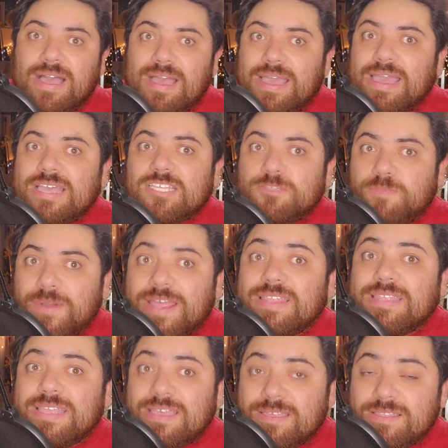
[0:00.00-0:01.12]
is
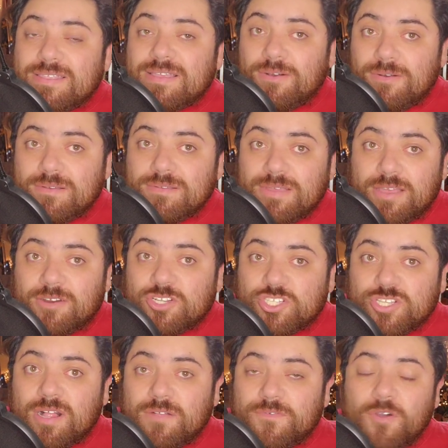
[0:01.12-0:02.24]
Brandi
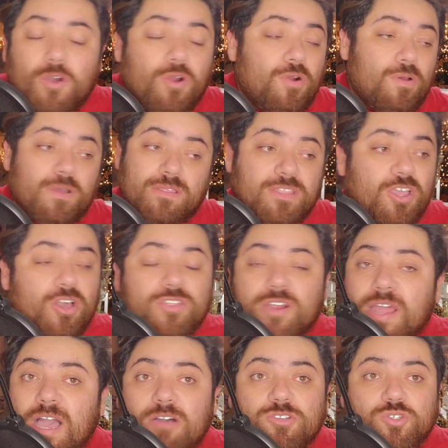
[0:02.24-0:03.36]
herself or the other
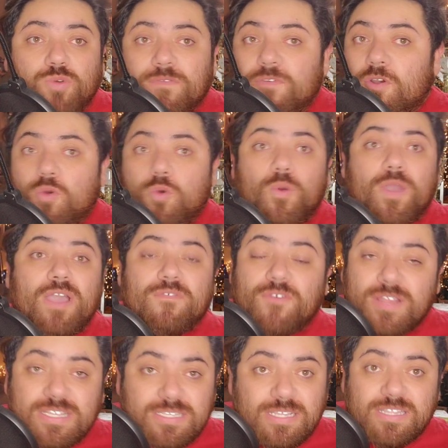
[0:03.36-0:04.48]
housewife or whoever
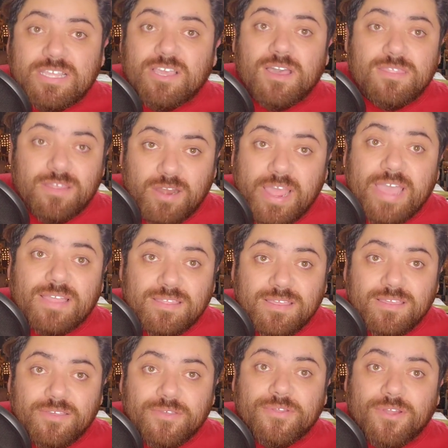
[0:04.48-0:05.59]
is on the other end,
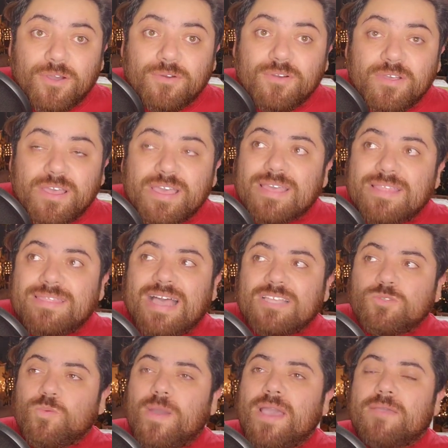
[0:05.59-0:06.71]
you know?
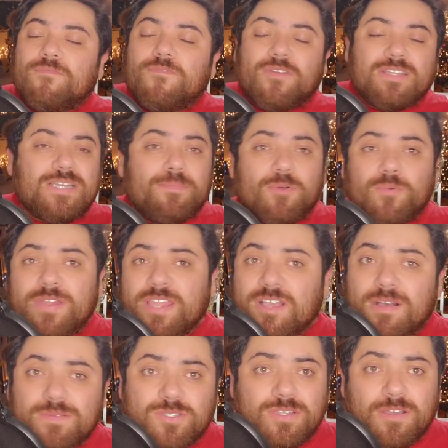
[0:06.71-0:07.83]
That's why, for example, when it
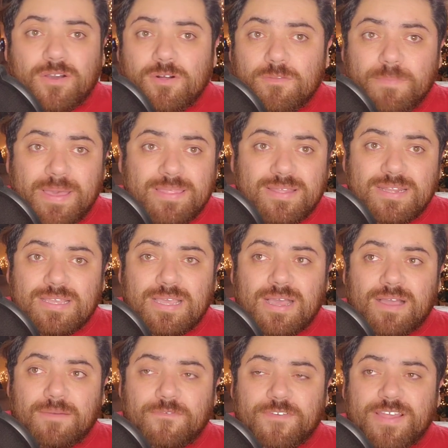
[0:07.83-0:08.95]
comes to the whole Bethany
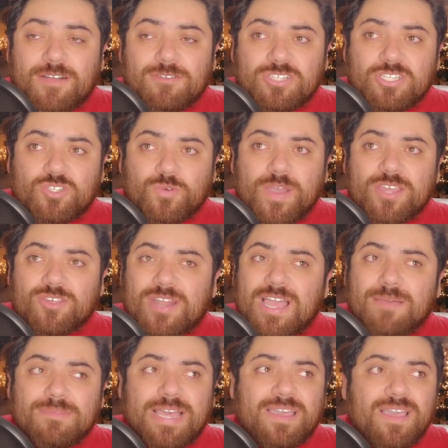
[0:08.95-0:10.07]
Franco situation,
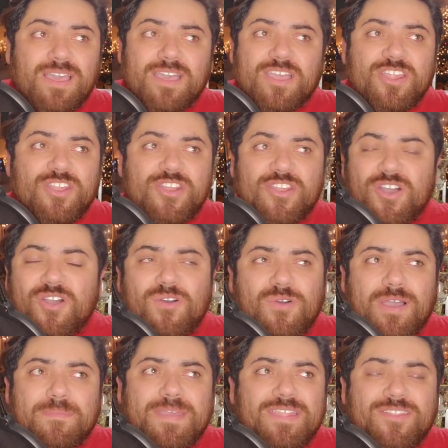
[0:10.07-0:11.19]
I'm like, no, I
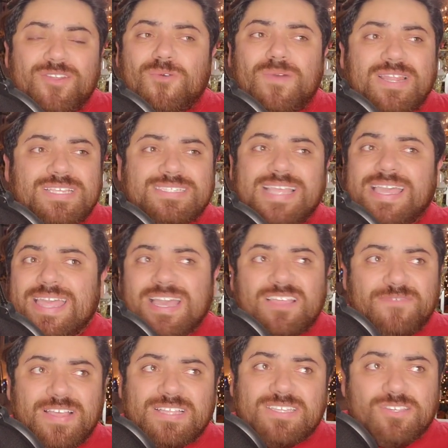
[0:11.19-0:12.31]
mean, no one is taking
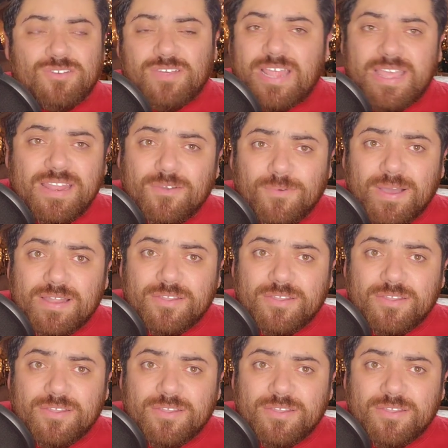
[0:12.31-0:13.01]
advantage of anyone,